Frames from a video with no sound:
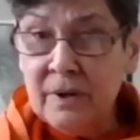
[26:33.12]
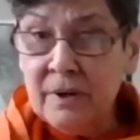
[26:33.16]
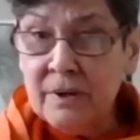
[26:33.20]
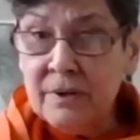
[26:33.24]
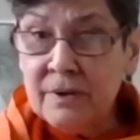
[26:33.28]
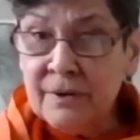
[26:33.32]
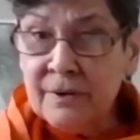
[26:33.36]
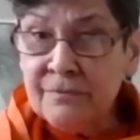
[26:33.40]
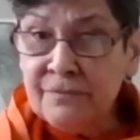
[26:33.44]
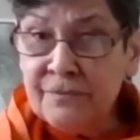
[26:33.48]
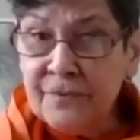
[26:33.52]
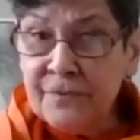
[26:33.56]

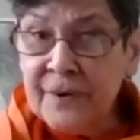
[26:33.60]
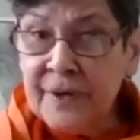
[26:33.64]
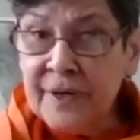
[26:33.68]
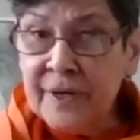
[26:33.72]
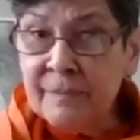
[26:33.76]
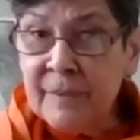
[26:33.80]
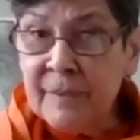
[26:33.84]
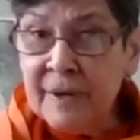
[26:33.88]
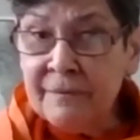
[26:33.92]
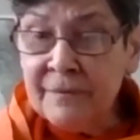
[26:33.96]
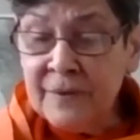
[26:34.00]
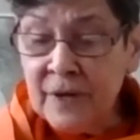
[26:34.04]
the
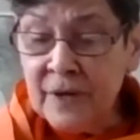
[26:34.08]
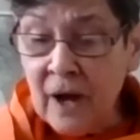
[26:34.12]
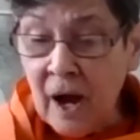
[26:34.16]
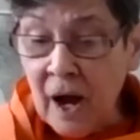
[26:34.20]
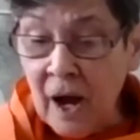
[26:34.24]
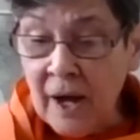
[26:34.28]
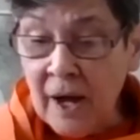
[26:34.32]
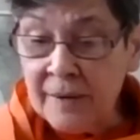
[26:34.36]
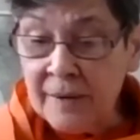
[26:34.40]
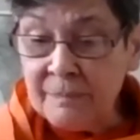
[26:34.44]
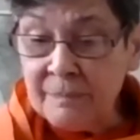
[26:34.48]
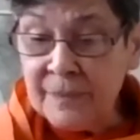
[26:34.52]
freedom of the
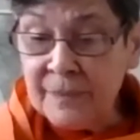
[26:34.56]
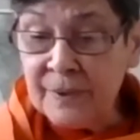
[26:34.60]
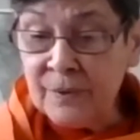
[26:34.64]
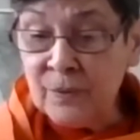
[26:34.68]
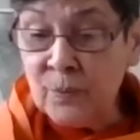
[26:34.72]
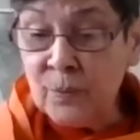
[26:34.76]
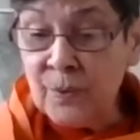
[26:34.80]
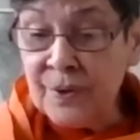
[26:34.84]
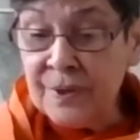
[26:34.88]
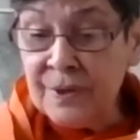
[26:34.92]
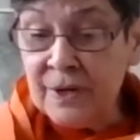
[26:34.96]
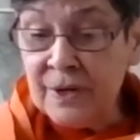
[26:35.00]

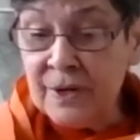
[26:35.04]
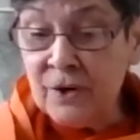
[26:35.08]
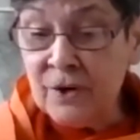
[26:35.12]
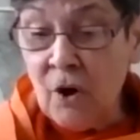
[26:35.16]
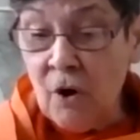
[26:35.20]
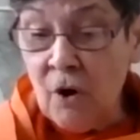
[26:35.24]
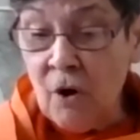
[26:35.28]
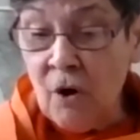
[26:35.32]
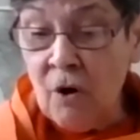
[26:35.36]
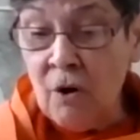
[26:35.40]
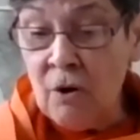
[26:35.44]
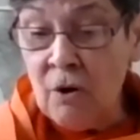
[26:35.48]
Atman within
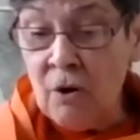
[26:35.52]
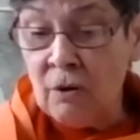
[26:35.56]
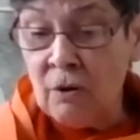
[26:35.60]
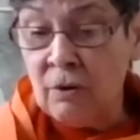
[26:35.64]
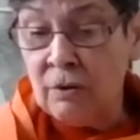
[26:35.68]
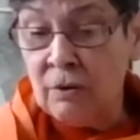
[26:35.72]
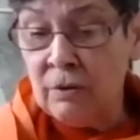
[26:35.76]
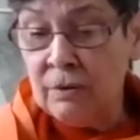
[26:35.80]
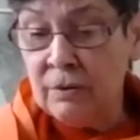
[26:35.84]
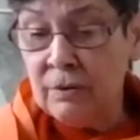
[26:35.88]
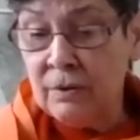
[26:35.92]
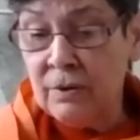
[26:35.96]

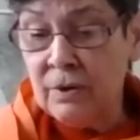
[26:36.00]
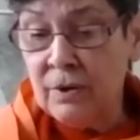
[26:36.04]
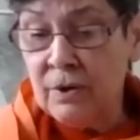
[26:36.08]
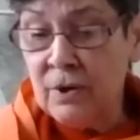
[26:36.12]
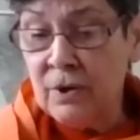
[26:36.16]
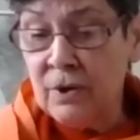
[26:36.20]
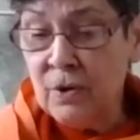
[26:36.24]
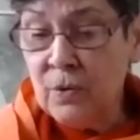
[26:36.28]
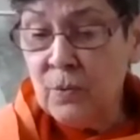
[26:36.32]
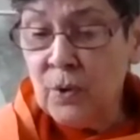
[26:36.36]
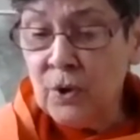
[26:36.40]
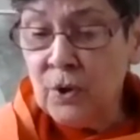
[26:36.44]
all
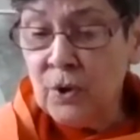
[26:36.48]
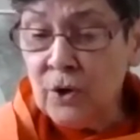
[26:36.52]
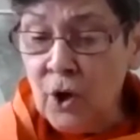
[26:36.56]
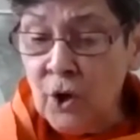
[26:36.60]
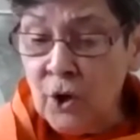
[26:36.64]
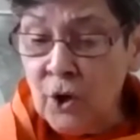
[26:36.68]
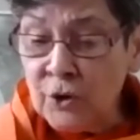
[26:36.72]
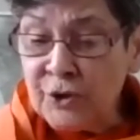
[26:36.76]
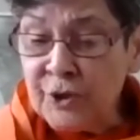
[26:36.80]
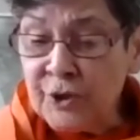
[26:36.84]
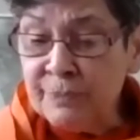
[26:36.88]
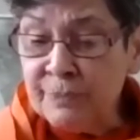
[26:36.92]
will
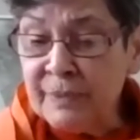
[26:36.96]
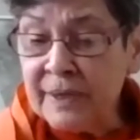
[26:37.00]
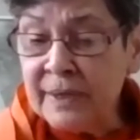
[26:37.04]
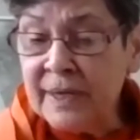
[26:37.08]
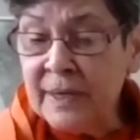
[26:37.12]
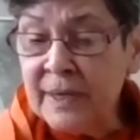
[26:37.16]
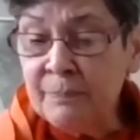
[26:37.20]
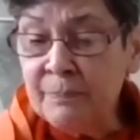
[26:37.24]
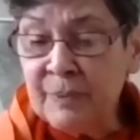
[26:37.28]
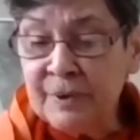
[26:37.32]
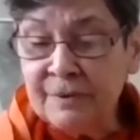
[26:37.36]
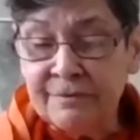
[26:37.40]

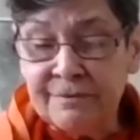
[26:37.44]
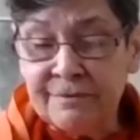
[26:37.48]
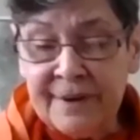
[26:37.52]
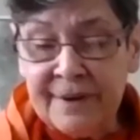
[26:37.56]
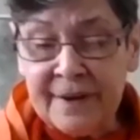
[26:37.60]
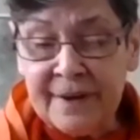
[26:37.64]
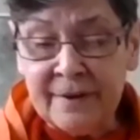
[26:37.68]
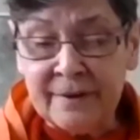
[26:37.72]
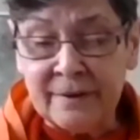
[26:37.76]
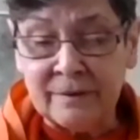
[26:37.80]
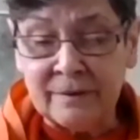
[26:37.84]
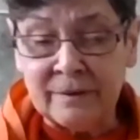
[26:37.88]
ultimately
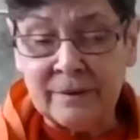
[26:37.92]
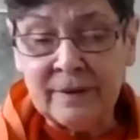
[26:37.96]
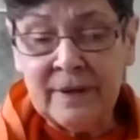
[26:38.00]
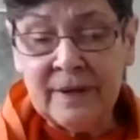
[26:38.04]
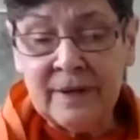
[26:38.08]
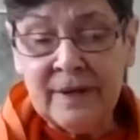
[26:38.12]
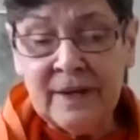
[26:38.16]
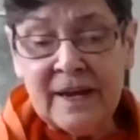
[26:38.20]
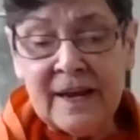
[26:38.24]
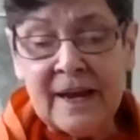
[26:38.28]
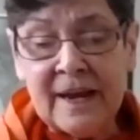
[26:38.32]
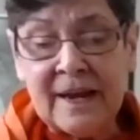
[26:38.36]
prevail
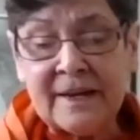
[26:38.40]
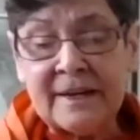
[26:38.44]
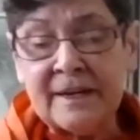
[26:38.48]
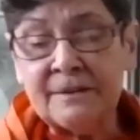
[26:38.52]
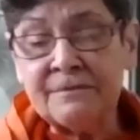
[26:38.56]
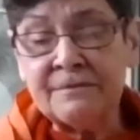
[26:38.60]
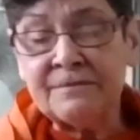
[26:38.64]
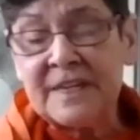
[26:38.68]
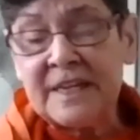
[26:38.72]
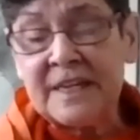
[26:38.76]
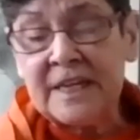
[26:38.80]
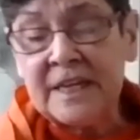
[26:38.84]
and
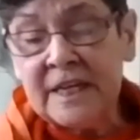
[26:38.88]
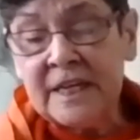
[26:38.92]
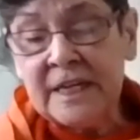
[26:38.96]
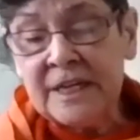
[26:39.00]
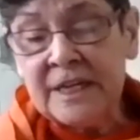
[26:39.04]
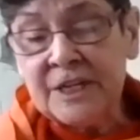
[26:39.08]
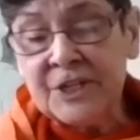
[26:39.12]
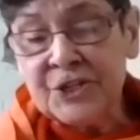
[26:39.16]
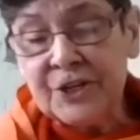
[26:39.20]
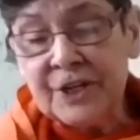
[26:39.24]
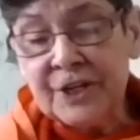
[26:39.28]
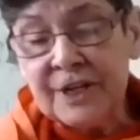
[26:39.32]
lift
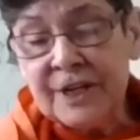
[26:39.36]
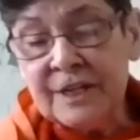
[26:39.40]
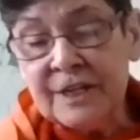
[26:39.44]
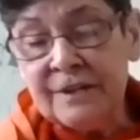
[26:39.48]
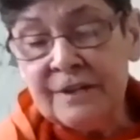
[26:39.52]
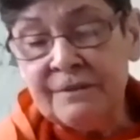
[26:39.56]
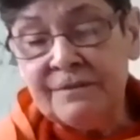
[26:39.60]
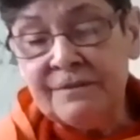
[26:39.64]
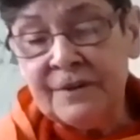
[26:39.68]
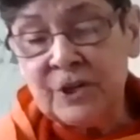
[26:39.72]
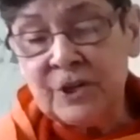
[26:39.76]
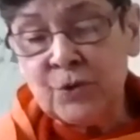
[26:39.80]
each
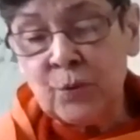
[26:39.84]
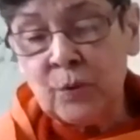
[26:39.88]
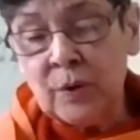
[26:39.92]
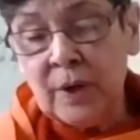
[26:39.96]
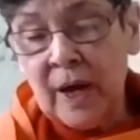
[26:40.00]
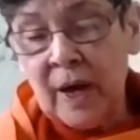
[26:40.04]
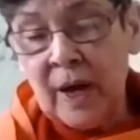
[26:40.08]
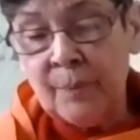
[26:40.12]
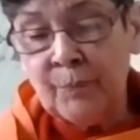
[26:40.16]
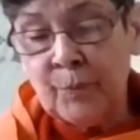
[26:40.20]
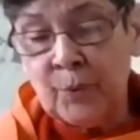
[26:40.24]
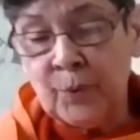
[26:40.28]
individual
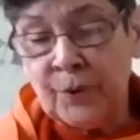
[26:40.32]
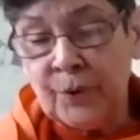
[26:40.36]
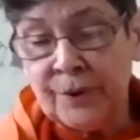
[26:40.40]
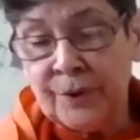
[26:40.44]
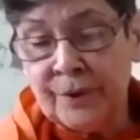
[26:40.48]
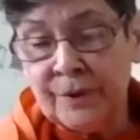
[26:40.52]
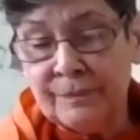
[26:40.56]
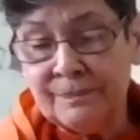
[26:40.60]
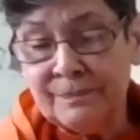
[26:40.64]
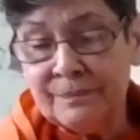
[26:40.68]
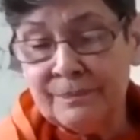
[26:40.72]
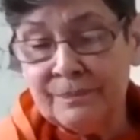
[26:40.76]
upward.
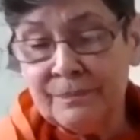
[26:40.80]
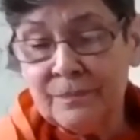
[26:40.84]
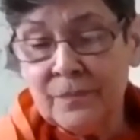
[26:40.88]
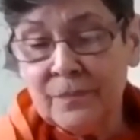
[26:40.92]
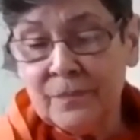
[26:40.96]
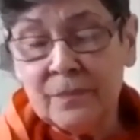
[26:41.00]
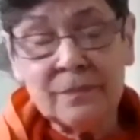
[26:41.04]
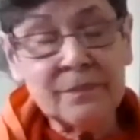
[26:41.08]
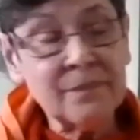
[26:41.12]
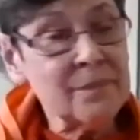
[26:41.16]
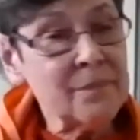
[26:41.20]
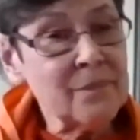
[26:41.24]

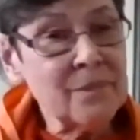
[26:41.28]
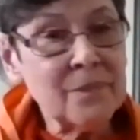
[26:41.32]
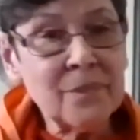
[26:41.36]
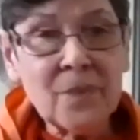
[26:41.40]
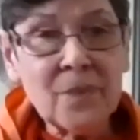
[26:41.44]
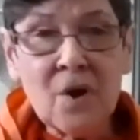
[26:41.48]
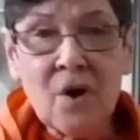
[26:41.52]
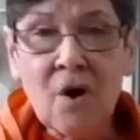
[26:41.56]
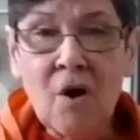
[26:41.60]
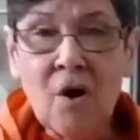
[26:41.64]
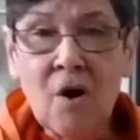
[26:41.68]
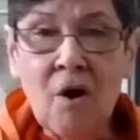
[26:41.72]

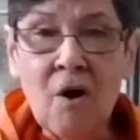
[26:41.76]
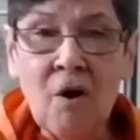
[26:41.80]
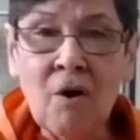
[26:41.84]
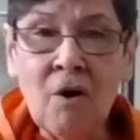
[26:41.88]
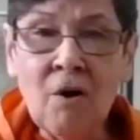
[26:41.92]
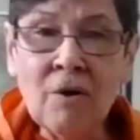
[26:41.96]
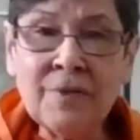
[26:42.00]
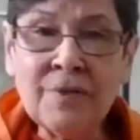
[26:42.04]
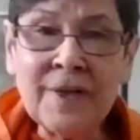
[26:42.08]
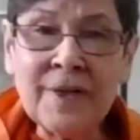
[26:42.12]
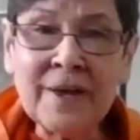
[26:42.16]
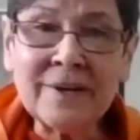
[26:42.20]

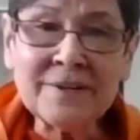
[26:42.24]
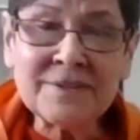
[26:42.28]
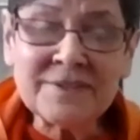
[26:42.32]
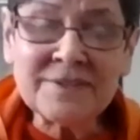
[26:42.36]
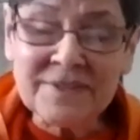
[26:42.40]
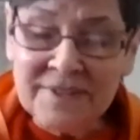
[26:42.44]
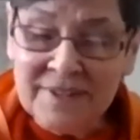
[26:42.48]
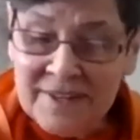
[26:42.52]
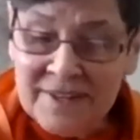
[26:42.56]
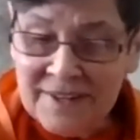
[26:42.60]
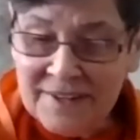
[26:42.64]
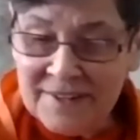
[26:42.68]
All that is
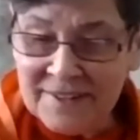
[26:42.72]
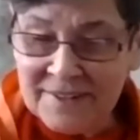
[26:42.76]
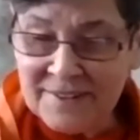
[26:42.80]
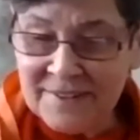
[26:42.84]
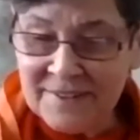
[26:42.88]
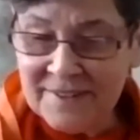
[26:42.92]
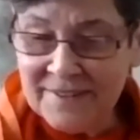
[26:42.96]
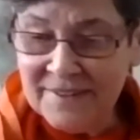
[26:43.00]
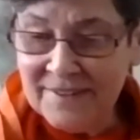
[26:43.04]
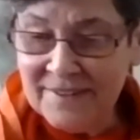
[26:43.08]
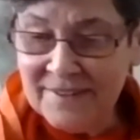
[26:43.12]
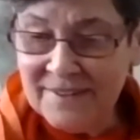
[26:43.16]

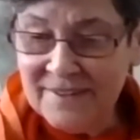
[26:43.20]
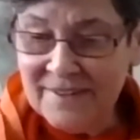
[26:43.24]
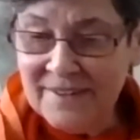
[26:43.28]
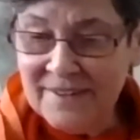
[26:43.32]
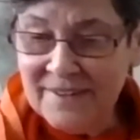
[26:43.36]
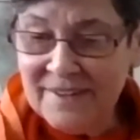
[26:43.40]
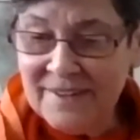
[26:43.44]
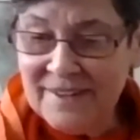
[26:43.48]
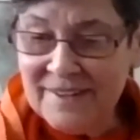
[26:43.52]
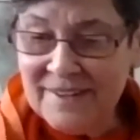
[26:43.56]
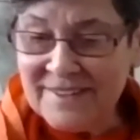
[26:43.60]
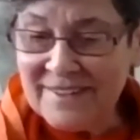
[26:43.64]
needed
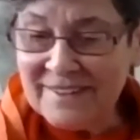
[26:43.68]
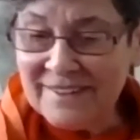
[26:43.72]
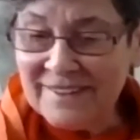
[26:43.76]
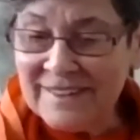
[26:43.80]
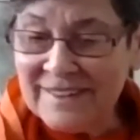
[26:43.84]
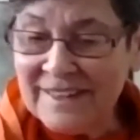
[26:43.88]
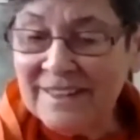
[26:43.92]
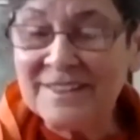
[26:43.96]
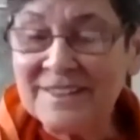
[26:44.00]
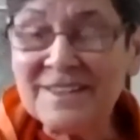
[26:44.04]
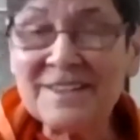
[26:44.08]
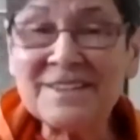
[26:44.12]
is a
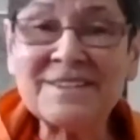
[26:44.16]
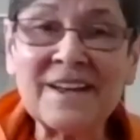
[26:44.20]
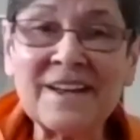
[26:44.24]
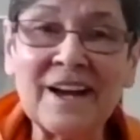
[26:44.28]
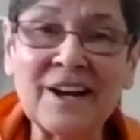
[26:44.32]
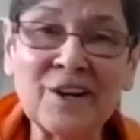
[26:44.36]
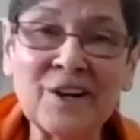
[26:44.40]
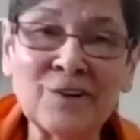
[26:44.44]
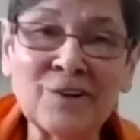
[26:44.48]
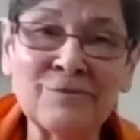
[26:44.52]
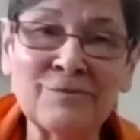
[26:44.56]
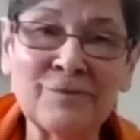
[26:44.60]
little
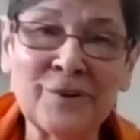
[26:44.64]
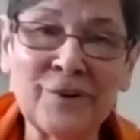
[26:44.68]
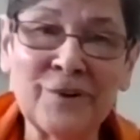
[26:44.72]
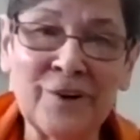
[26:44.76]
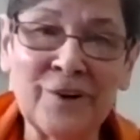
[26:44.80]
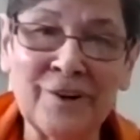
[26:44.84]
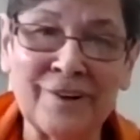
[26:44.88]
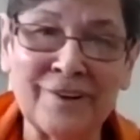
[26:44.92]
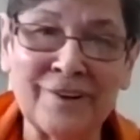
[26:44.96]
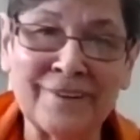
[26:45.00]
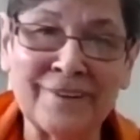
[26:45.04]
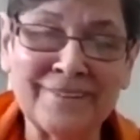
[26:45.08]
desire for
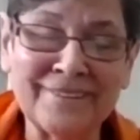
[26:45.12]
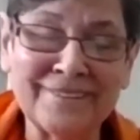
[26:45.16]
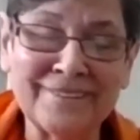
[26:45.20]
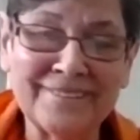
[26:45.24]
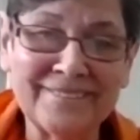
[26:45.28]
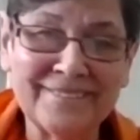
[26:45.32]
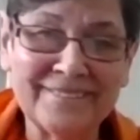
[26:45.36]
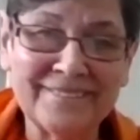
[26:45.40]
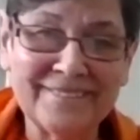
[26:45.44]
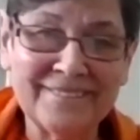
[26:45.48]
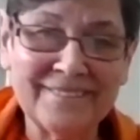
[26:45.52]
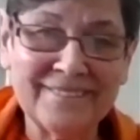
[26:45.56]
God.
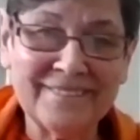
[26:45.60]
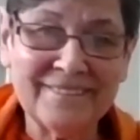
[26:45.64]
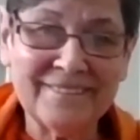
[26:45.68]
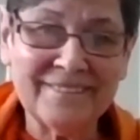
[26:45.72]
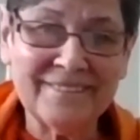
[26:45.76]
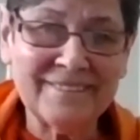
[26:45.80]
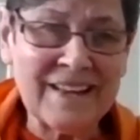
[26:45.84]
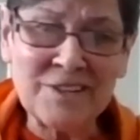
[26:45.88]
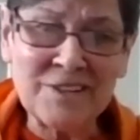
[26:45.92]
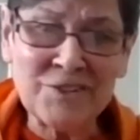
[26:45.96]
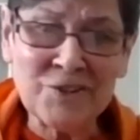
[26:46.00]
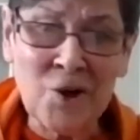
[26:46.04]

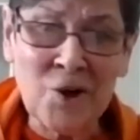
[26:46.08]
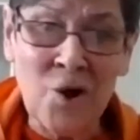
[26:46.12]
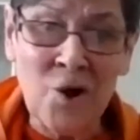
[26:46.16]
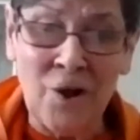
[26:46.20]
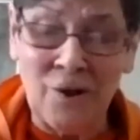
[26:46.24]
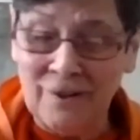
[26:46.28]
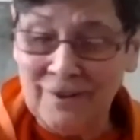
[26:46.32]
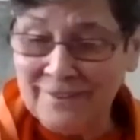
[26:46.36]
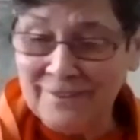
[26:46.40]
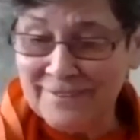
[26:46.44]
That's all.